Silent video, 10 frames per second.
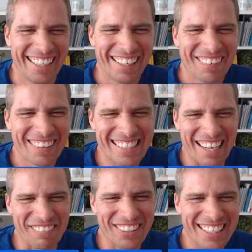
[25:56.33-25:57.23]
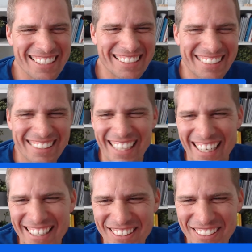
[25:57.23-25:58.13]
What's up, Chris? How
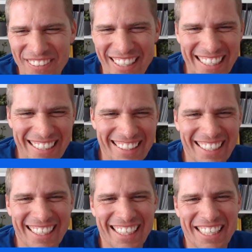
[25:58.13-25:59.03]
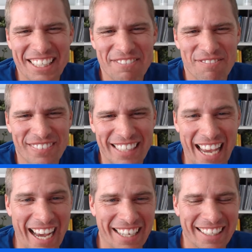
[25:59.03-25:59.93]
you doing, buddy?
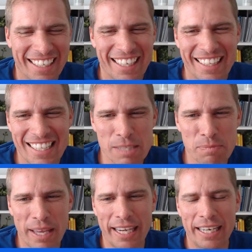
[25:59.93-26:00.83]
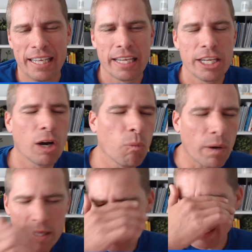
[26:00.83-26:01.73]
Yeah, this has been, you know,
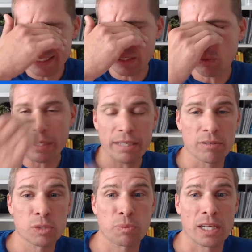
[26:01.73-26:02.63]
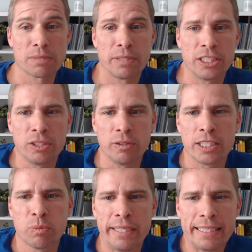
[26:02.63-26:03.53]
one of the things that we at ResponsiBid do
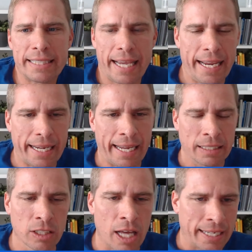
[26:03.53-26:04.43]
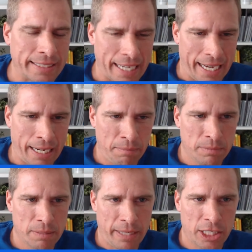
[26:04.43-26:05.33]
is we take a lot of time
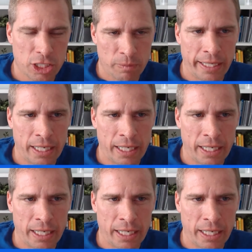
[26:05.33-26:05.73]
to make sure we get it